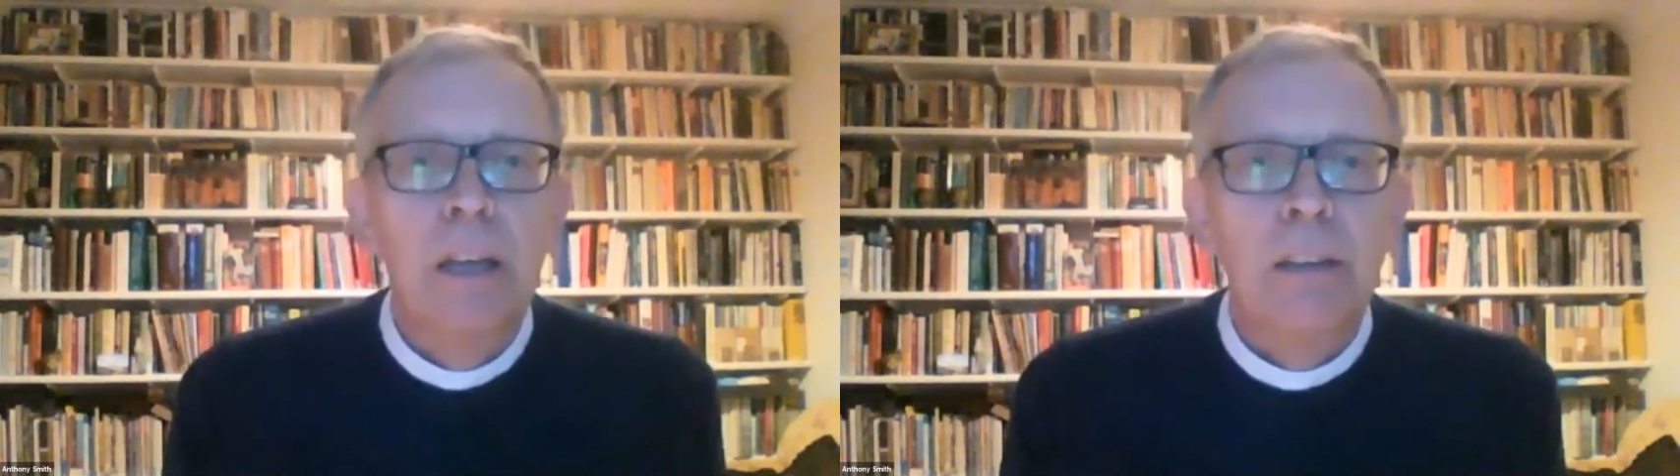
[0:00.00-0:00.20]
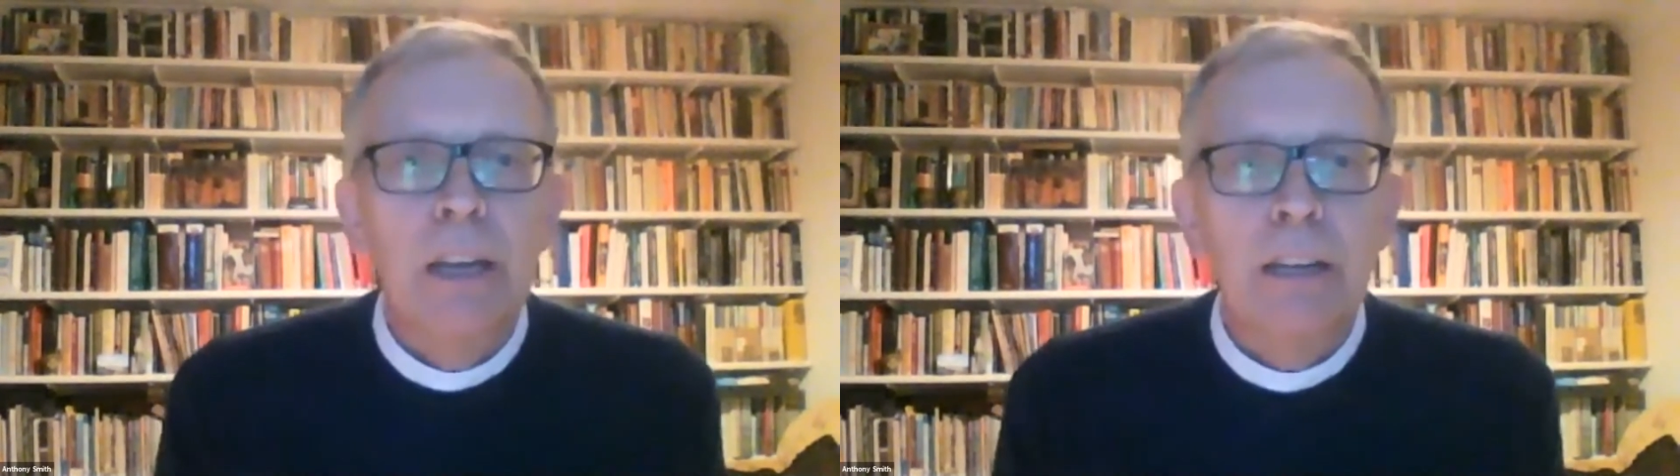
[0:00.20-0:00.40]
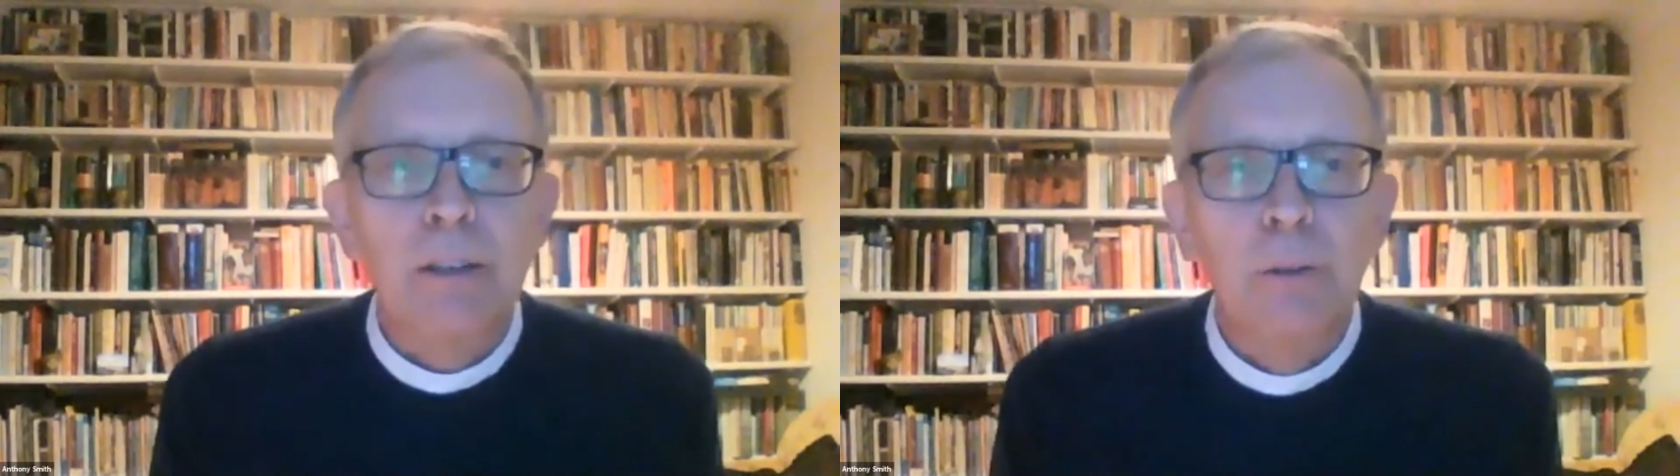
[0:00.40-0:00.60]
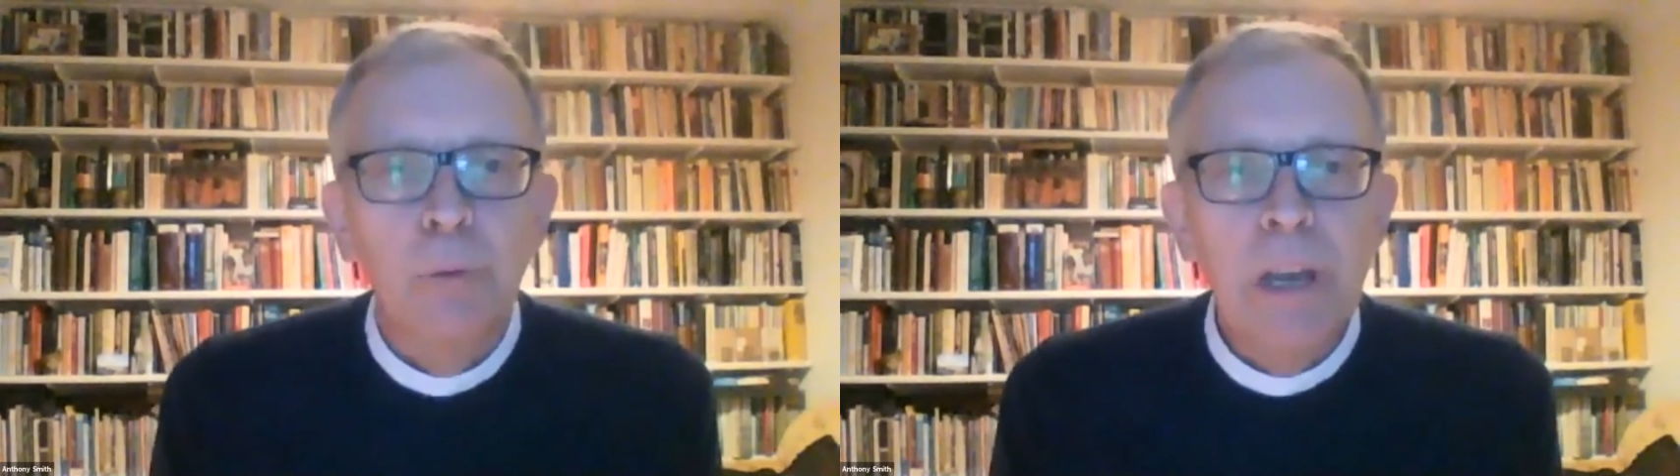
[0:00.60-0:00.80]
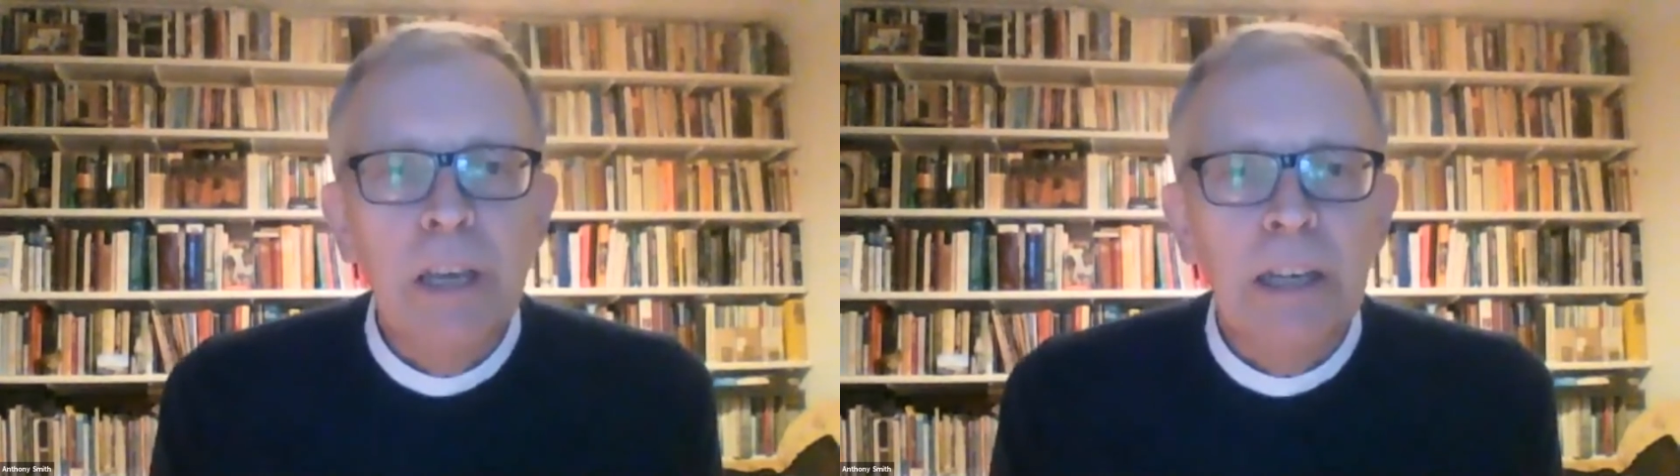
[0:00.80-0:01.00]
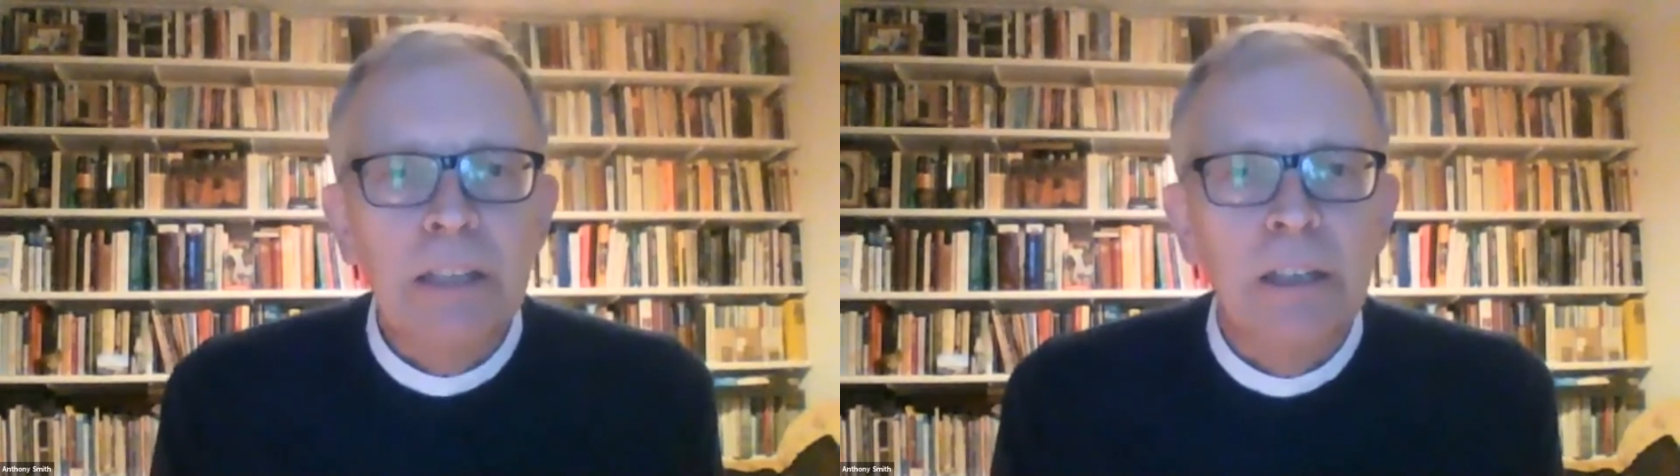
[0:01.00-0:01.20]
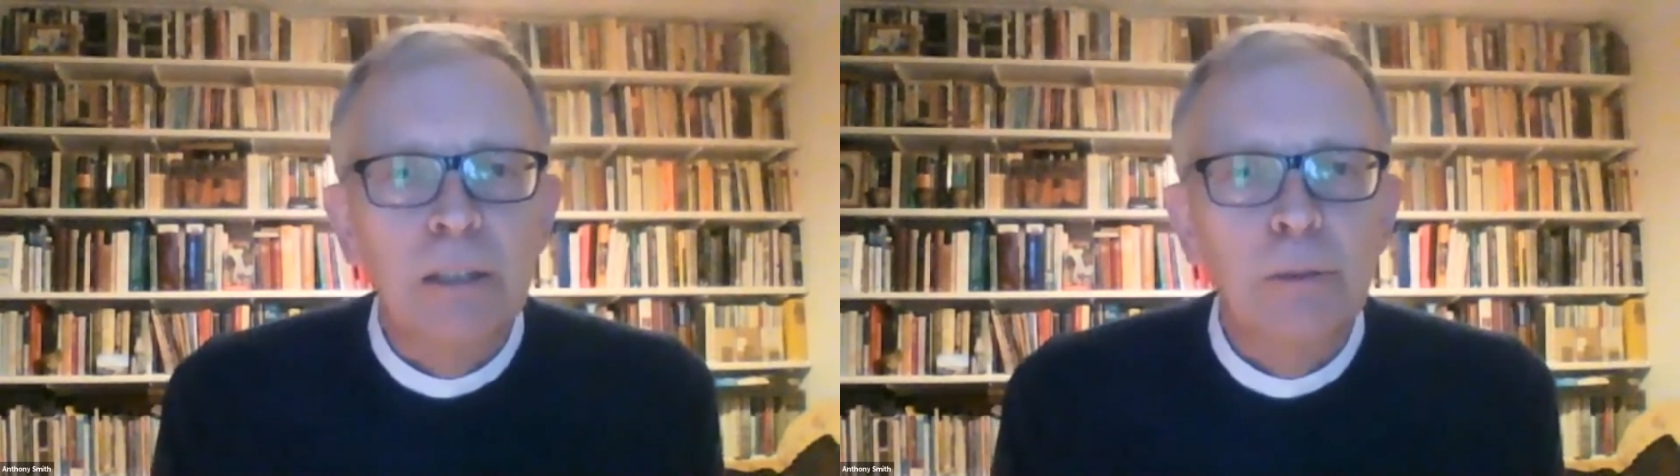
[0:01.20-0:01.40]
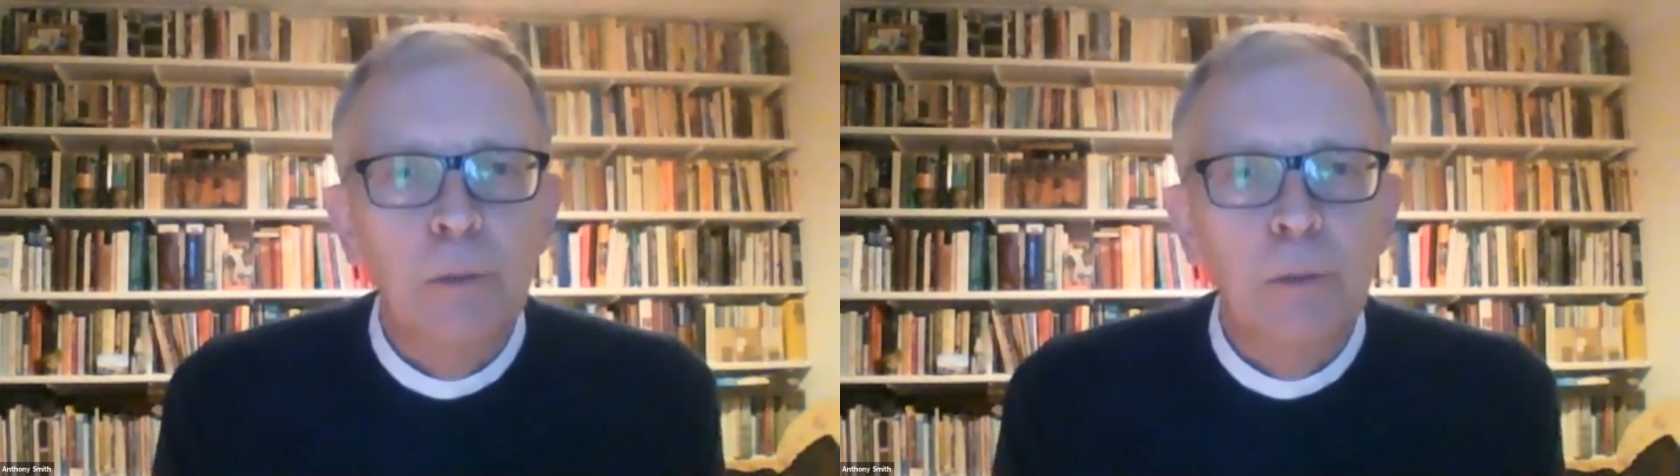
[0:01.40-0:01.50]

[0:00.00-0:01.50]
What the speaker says: that we get our